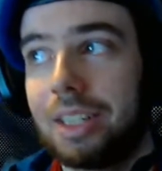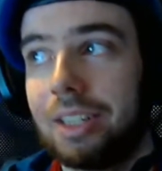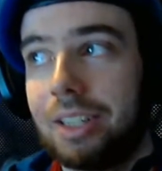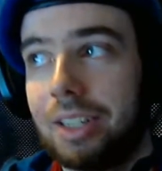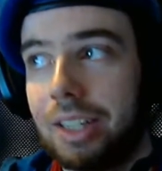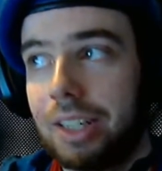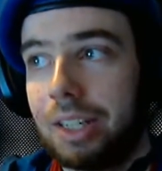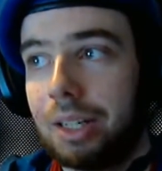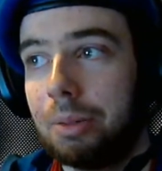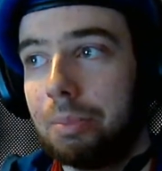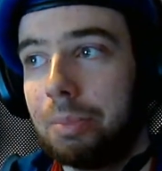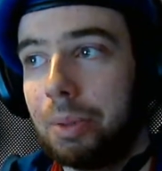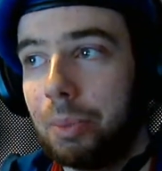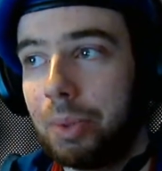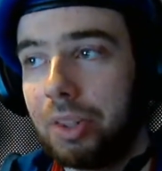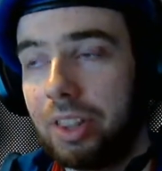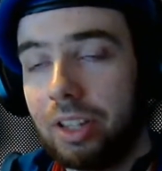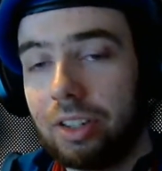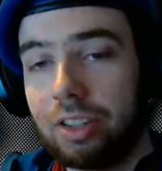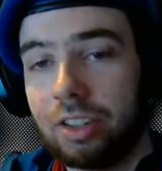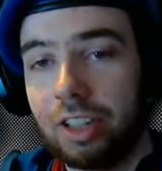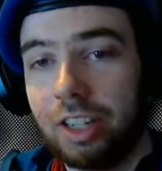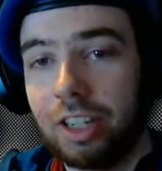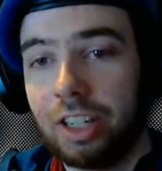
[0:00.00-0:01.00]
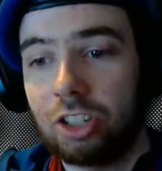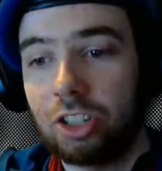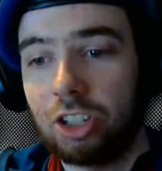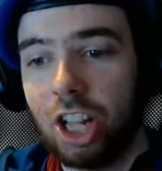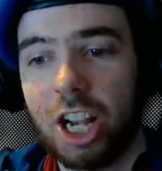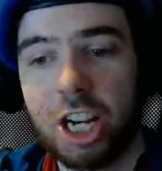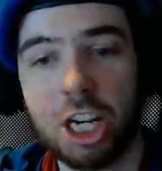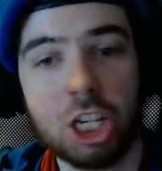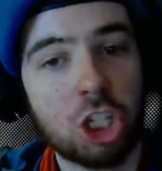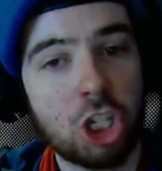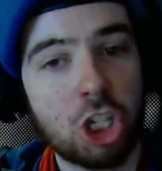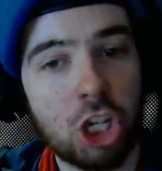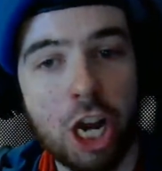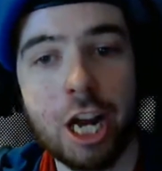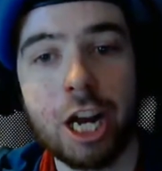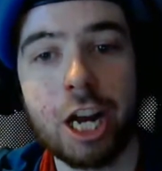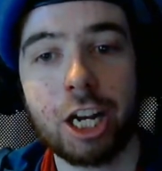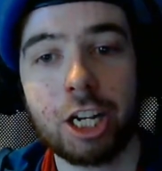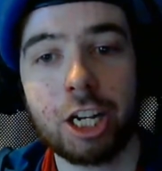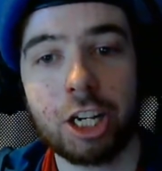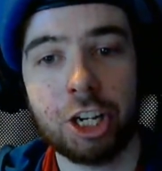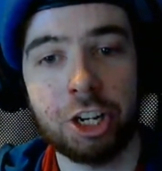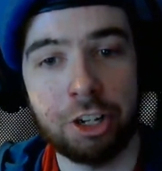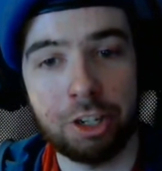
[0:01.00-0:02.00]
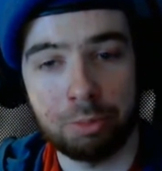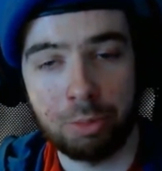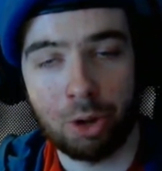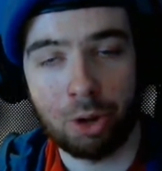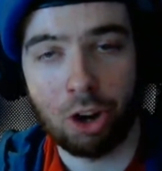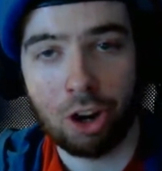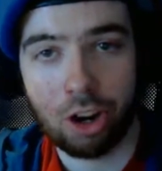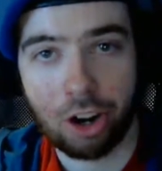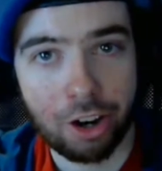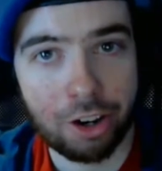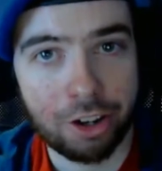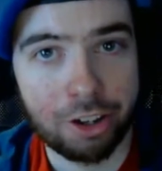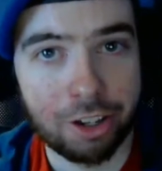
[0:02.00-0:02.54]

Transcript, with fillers: But with this thing, it's like, attack! Hit him hard!